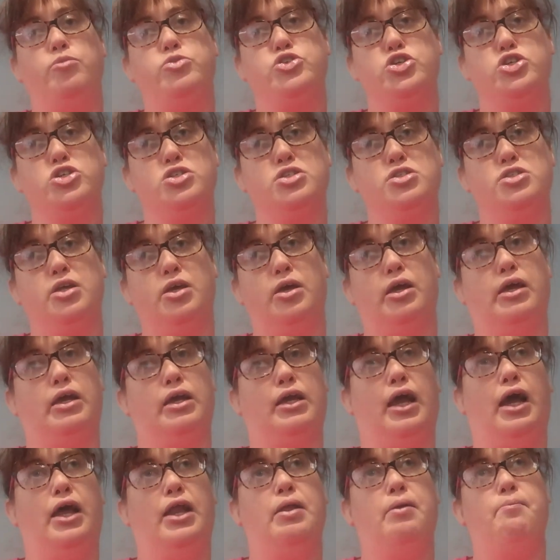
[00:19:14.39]
just to
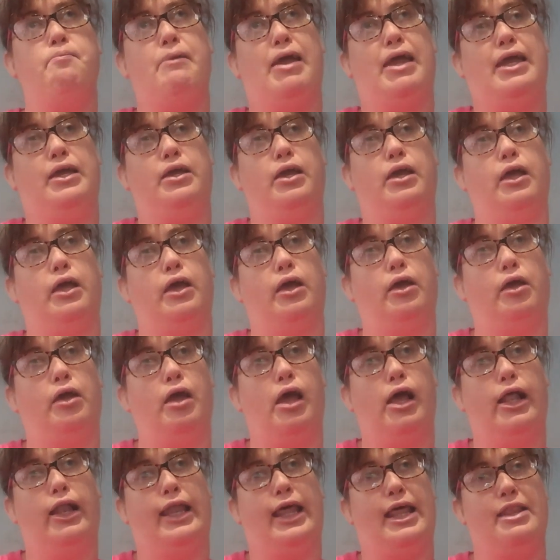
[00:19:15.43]
kind of make
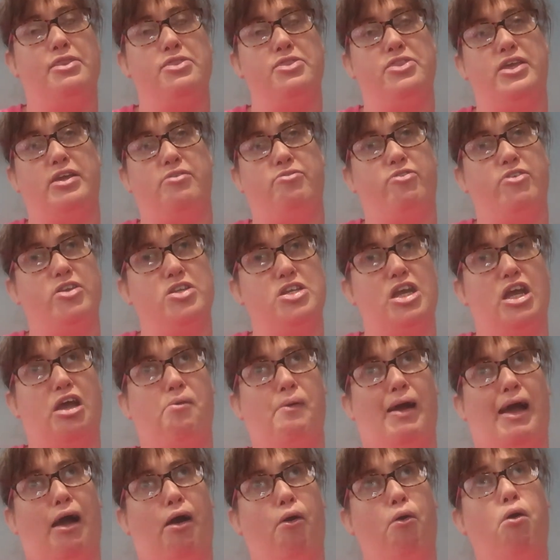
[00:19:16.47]
a lengthy video
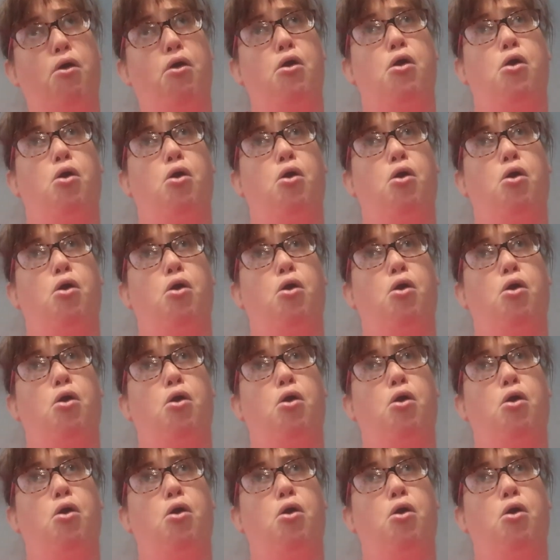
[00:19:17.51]
out.